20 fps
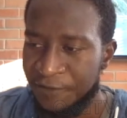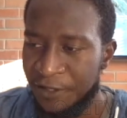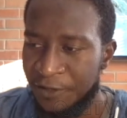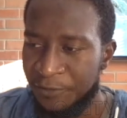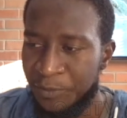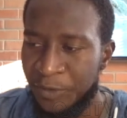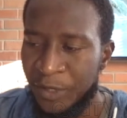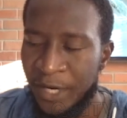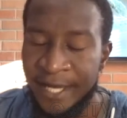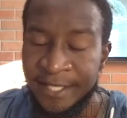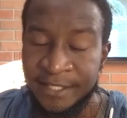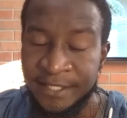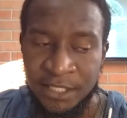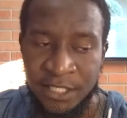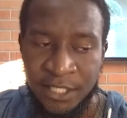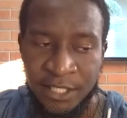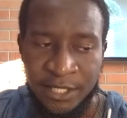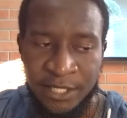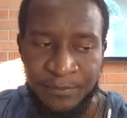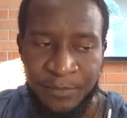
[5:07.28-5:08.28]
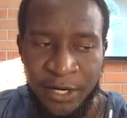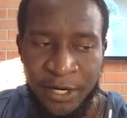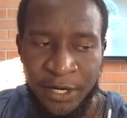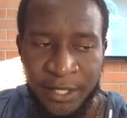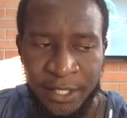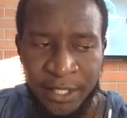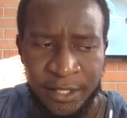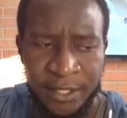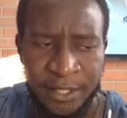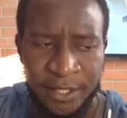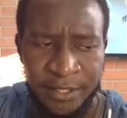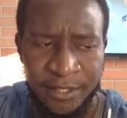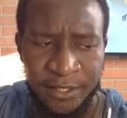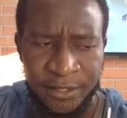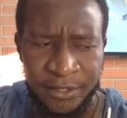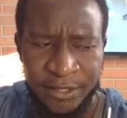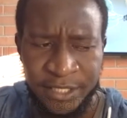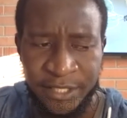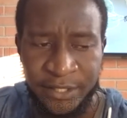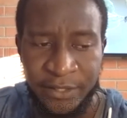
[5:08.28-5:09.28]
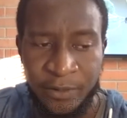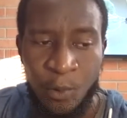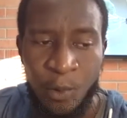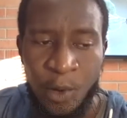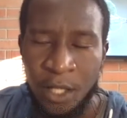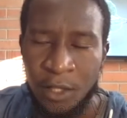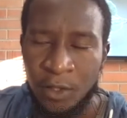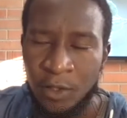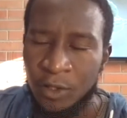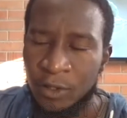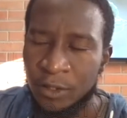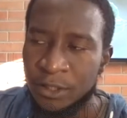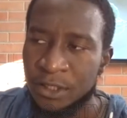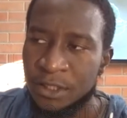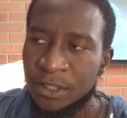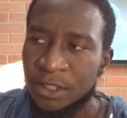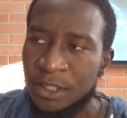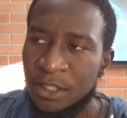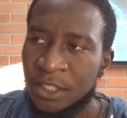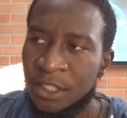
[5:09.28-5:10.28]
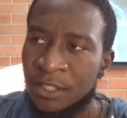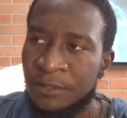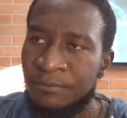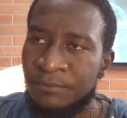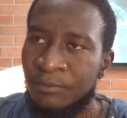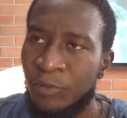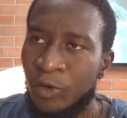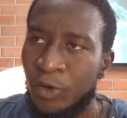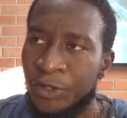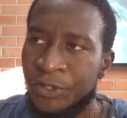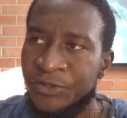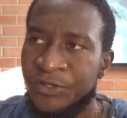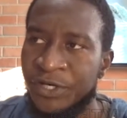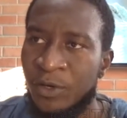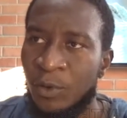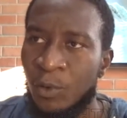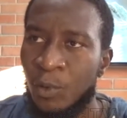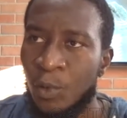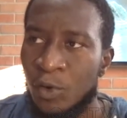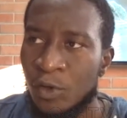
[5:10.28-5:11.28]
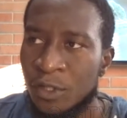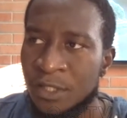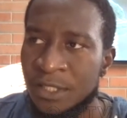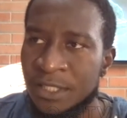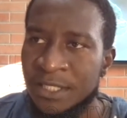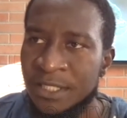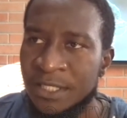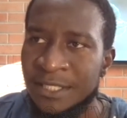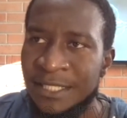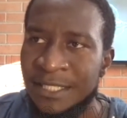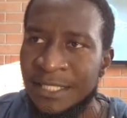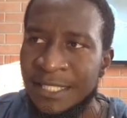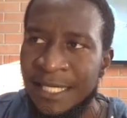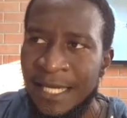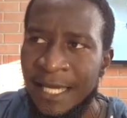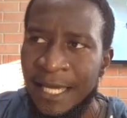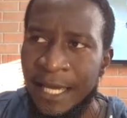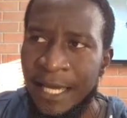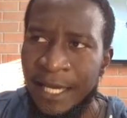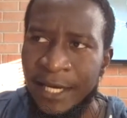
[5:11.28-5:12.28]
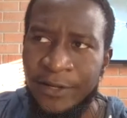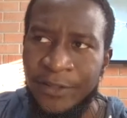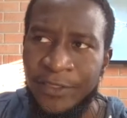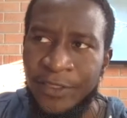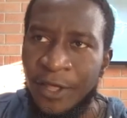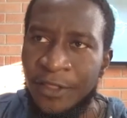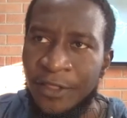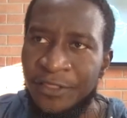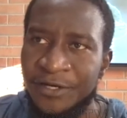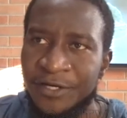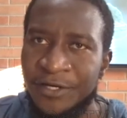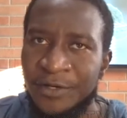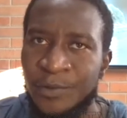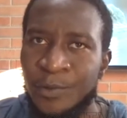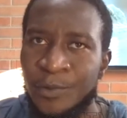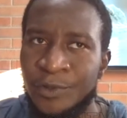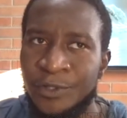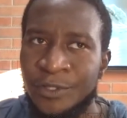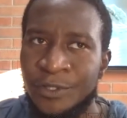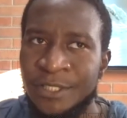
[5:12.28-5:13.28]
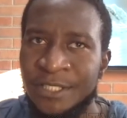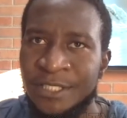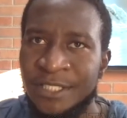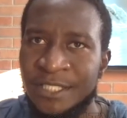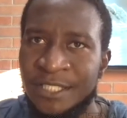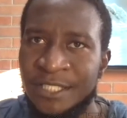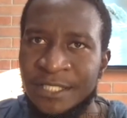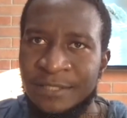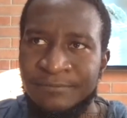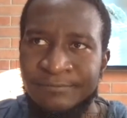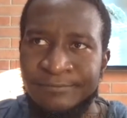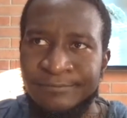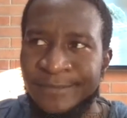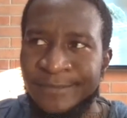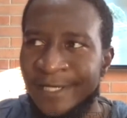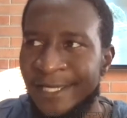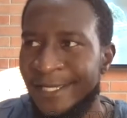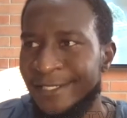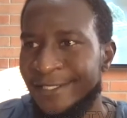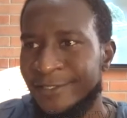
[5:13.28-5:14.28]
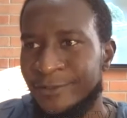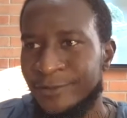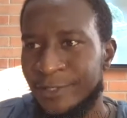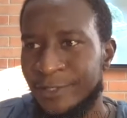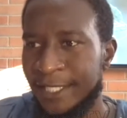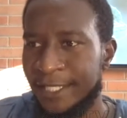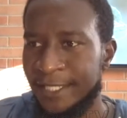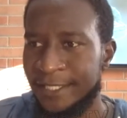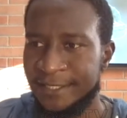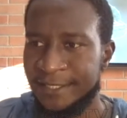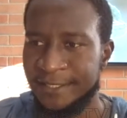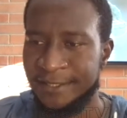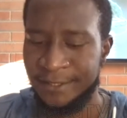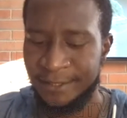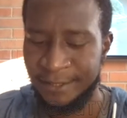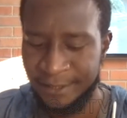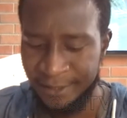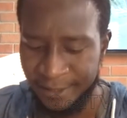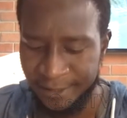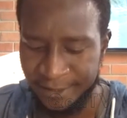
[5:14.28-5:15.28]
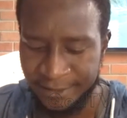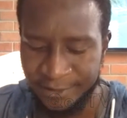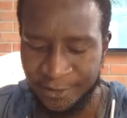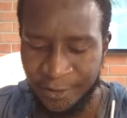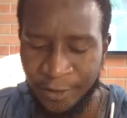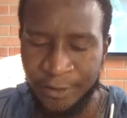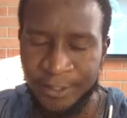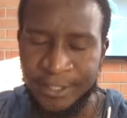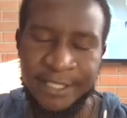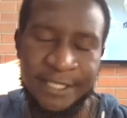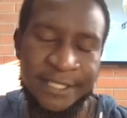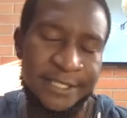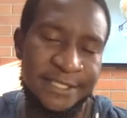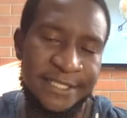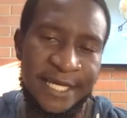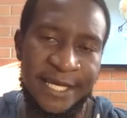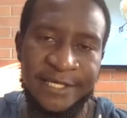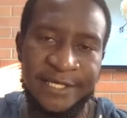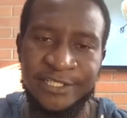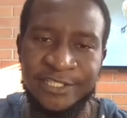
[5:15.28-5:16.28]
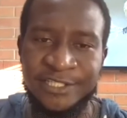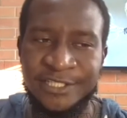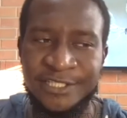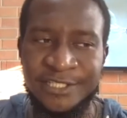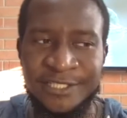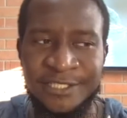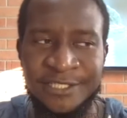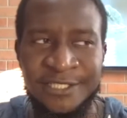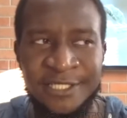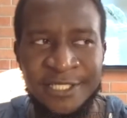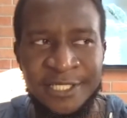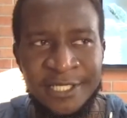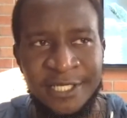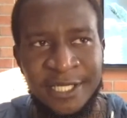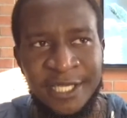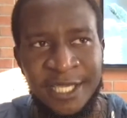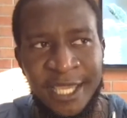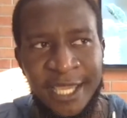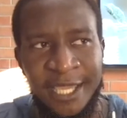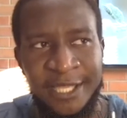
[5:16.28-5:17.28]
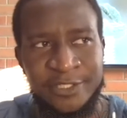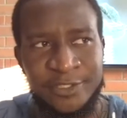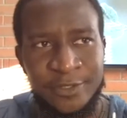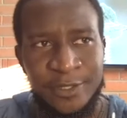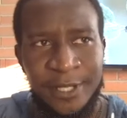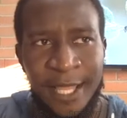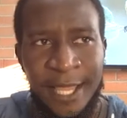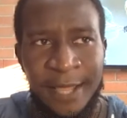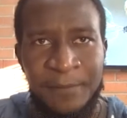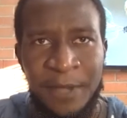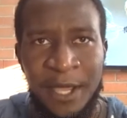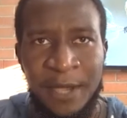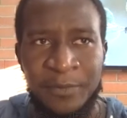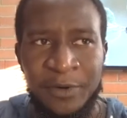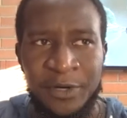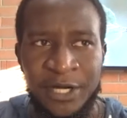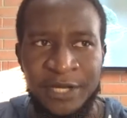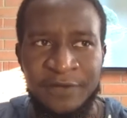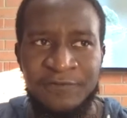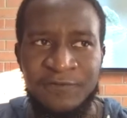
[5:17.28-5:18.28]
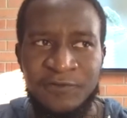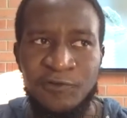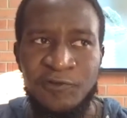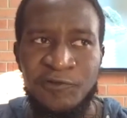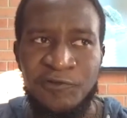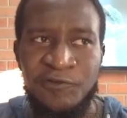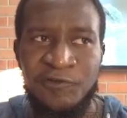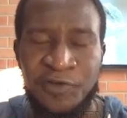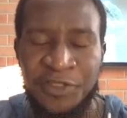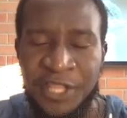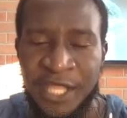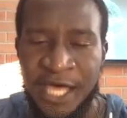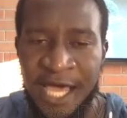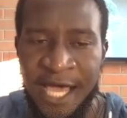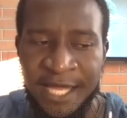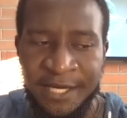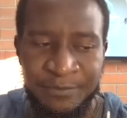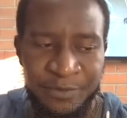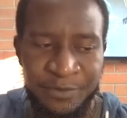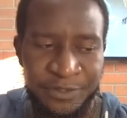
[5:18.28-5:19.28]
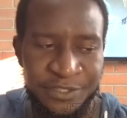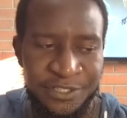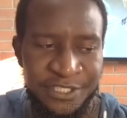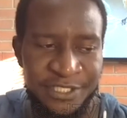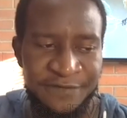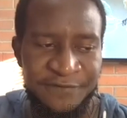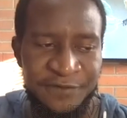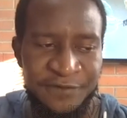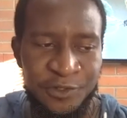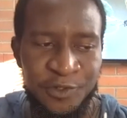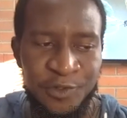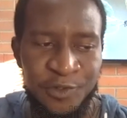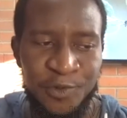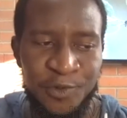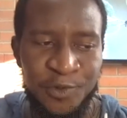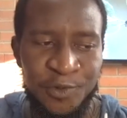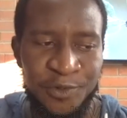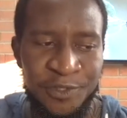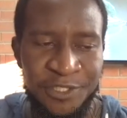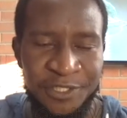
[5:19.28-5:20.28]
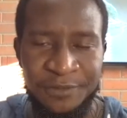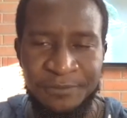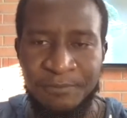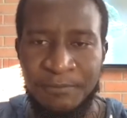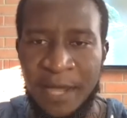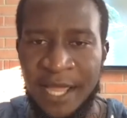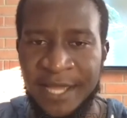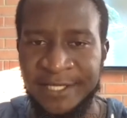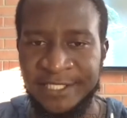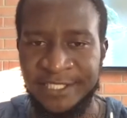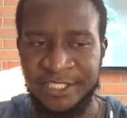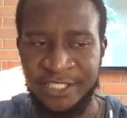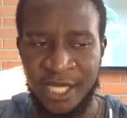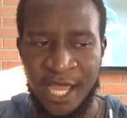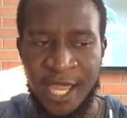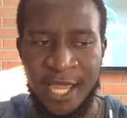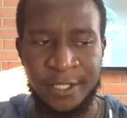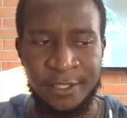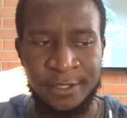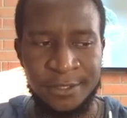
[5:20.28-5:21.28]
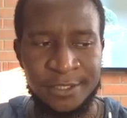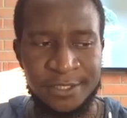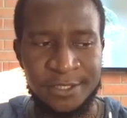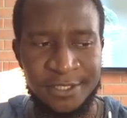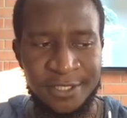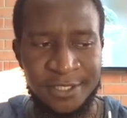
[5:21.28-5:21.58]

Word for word: prize here in America, the Derek Walcott Poetry Award, and another award. And you know, like it's gotten attention. And so I'm grateful for that, because even though my child